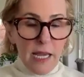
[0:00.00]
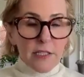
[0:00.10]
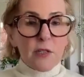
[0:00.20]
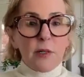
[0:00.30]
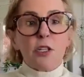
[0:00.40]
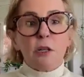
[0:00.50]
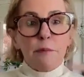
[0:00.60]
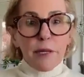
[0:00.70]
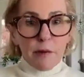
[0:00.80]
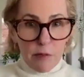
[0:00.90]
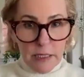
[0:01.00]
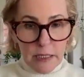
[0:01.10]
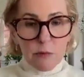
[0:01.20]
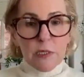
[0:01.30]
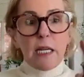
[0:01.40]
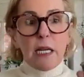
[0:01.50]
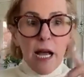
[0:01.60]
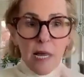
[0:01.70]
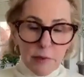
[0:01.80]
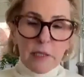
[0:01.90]
And so I took a big risk and was like,
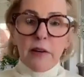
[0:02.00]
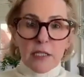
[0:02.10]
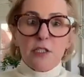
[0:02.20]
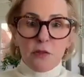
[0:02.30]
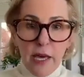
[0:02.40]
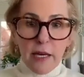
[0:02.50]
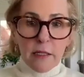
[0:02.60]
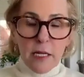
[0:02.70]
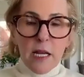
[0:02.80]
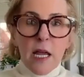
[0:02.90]
I believe I can do that.